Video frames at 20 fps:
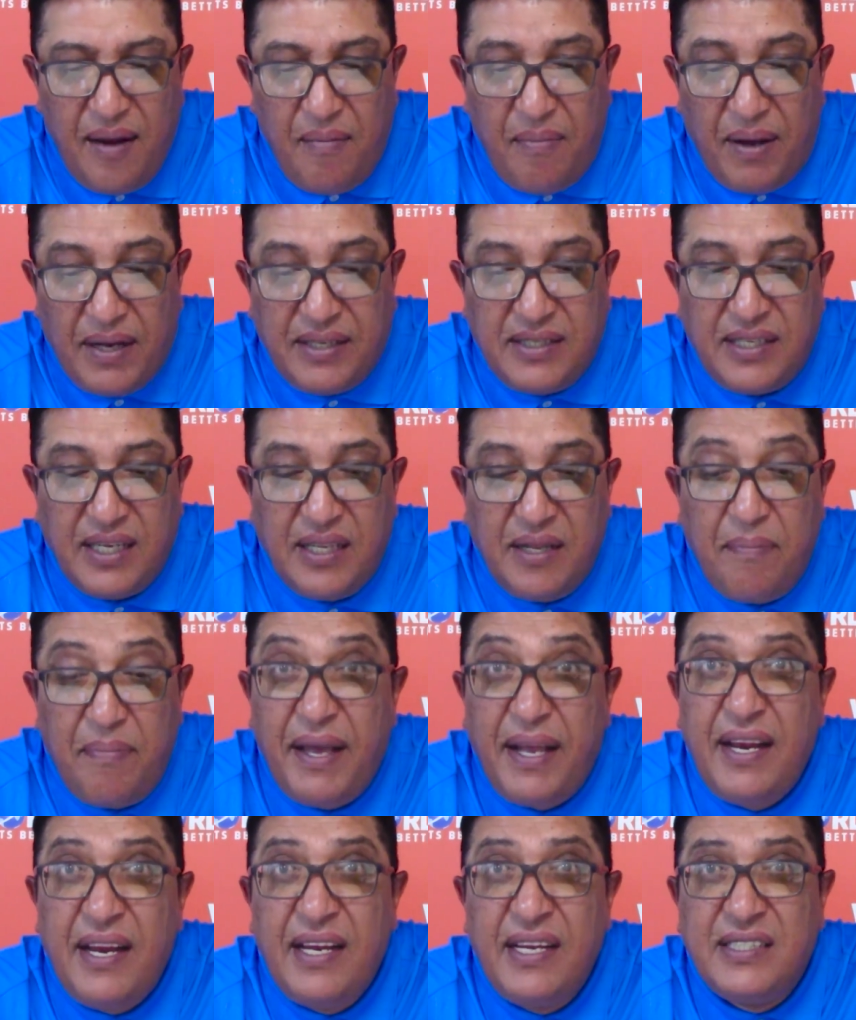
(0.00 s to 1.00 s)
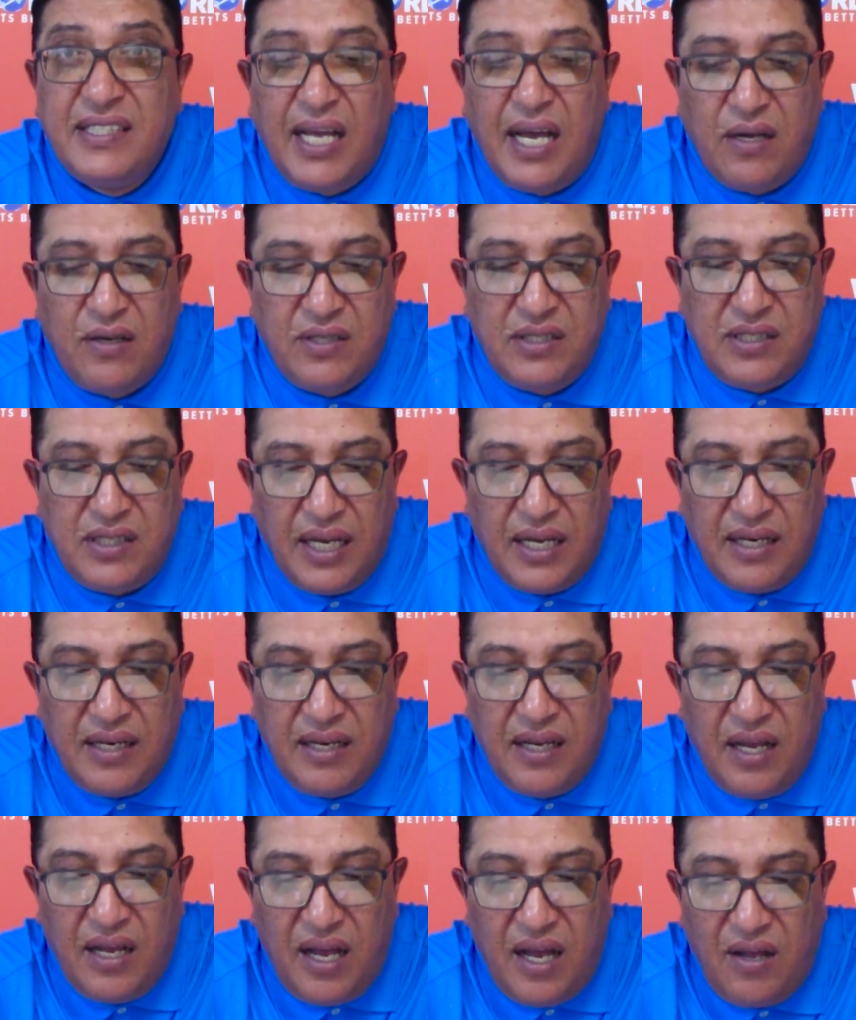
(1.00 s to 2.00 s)
But the betting is out,
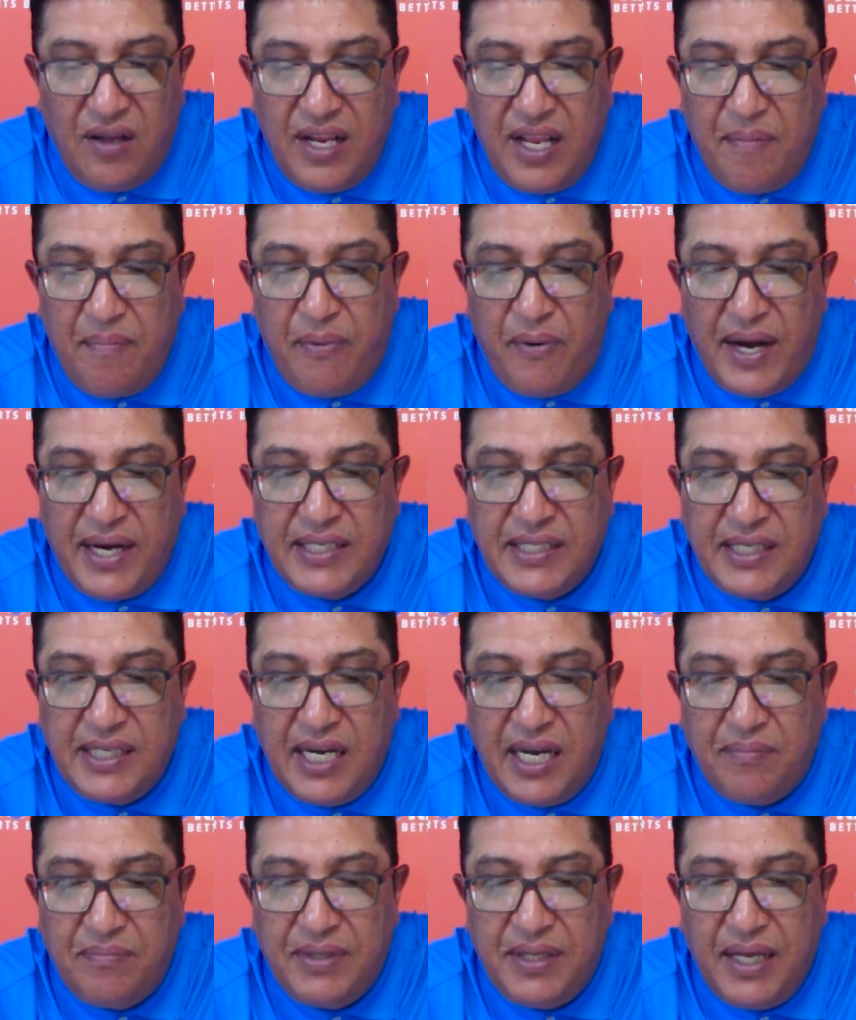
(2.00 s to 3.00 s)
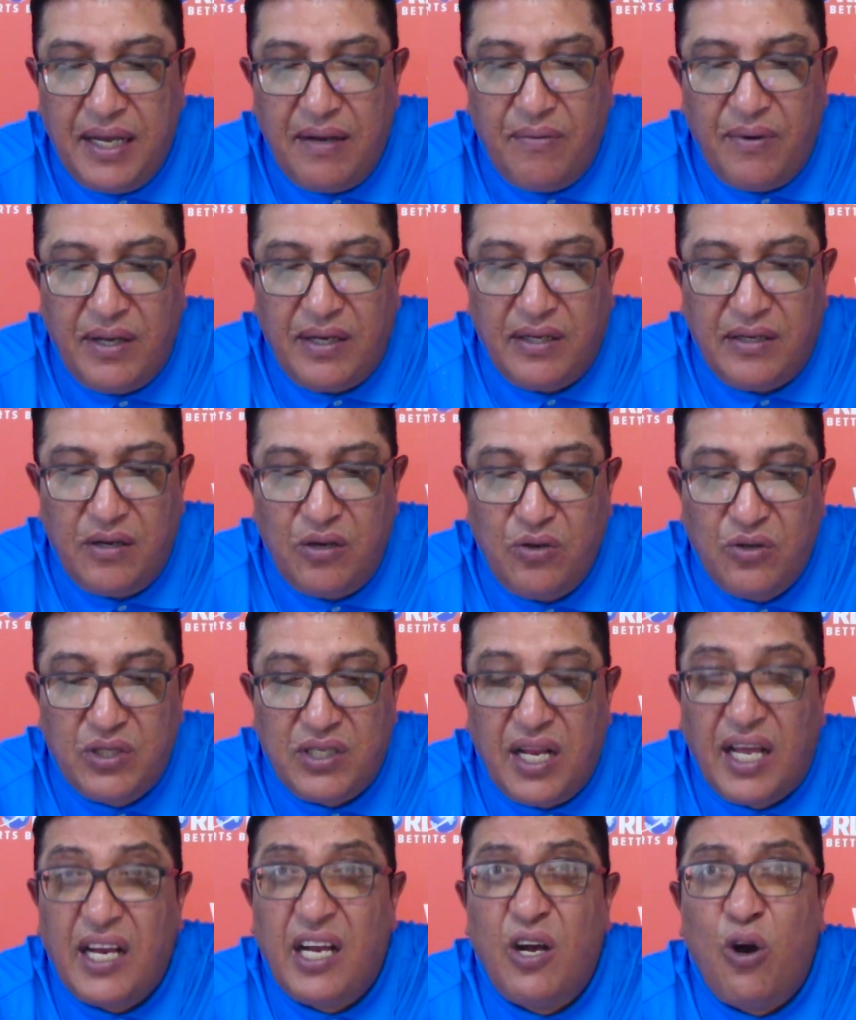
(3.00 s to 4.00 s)
and how are they pricing up there? Well, it
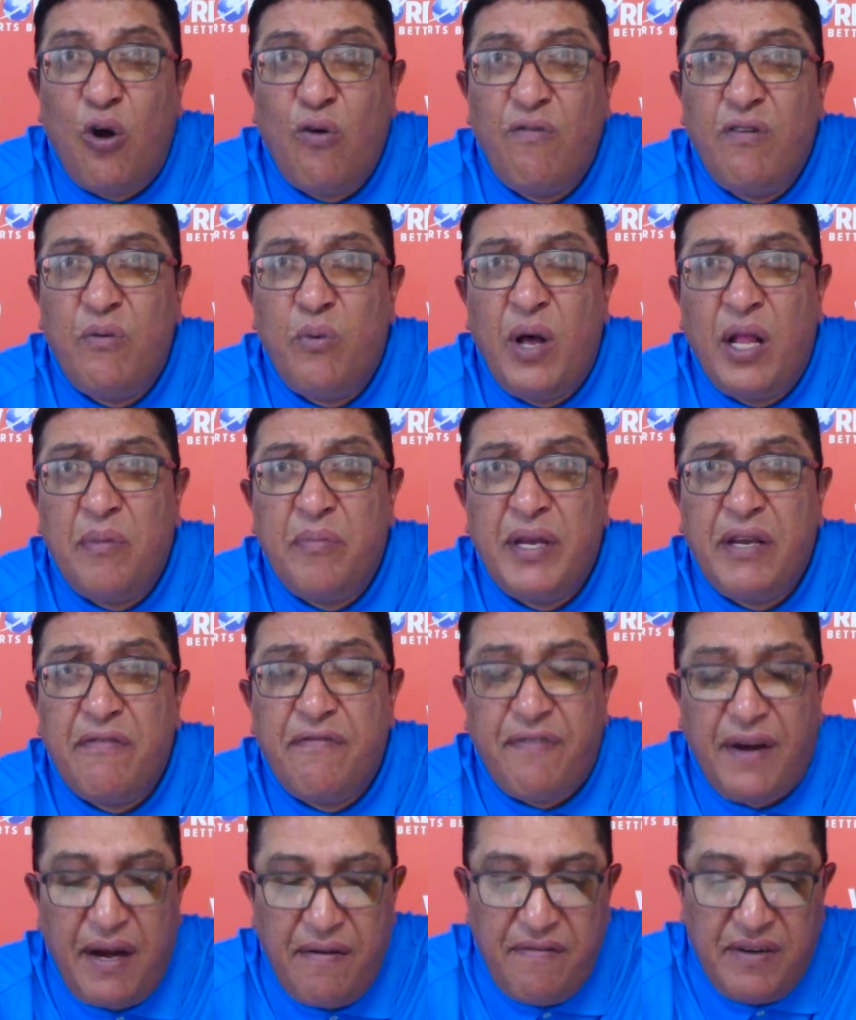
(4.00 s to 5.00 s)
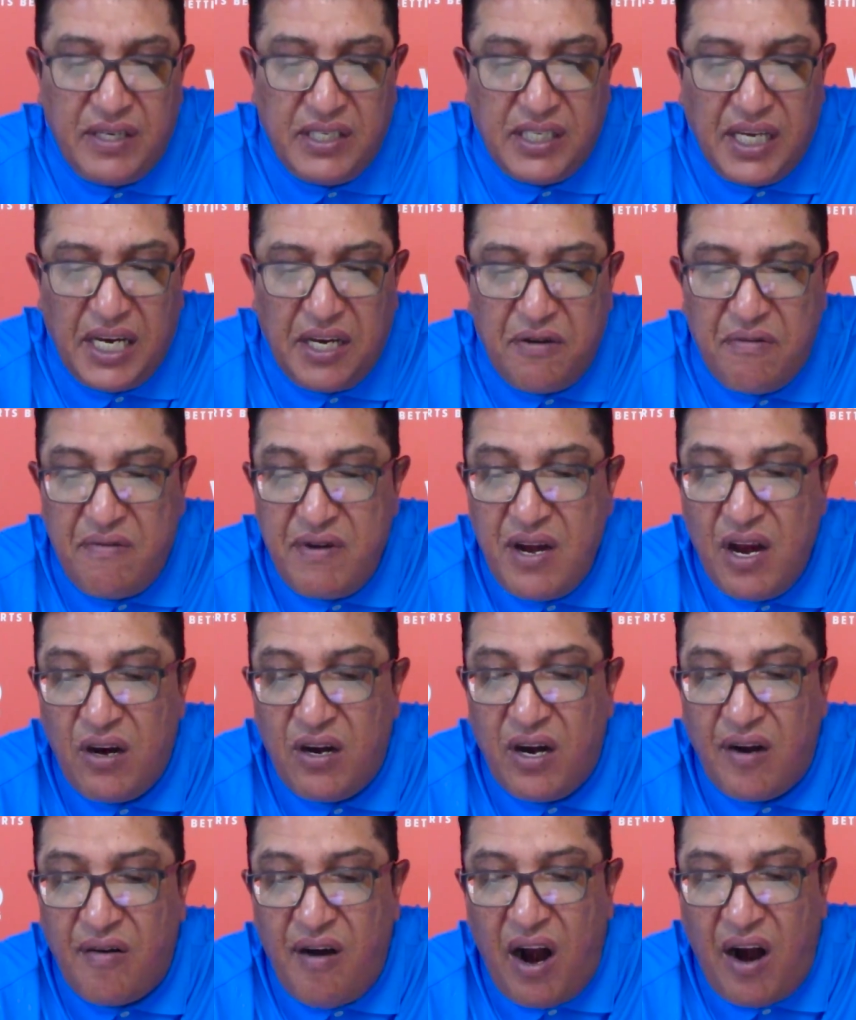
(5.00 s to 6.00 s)
looks like an overwhelming favorite in Rio
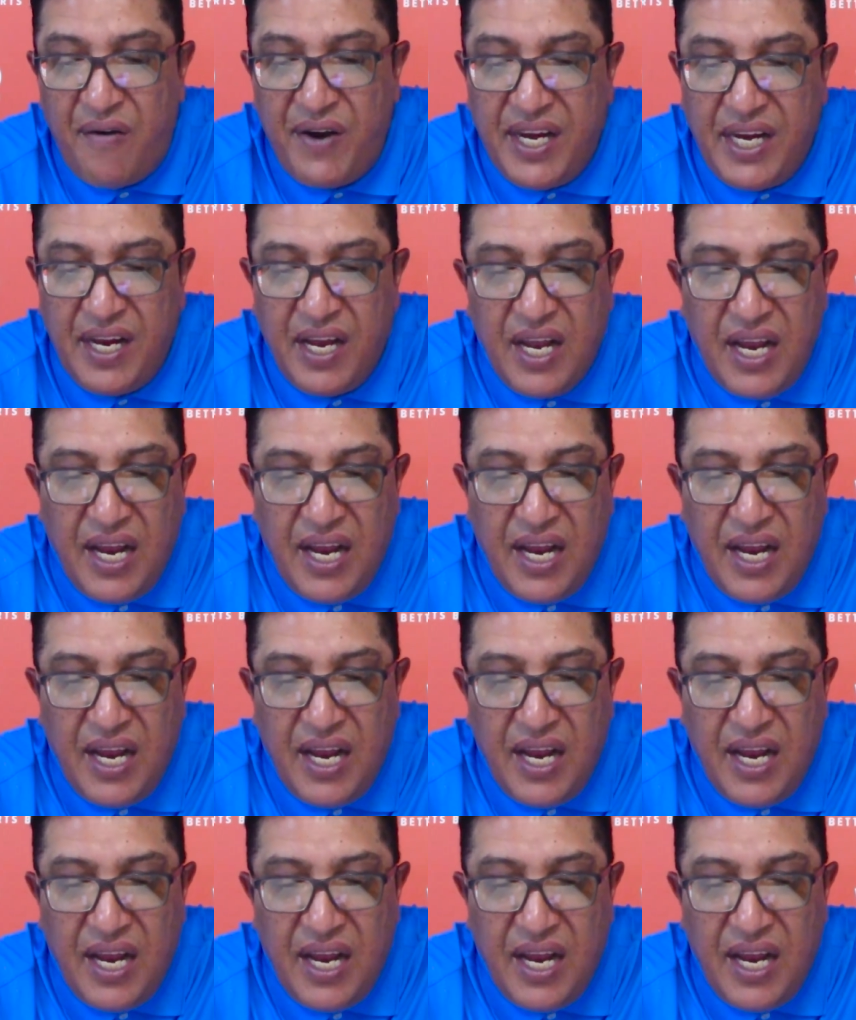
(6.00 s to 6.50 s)
Carrari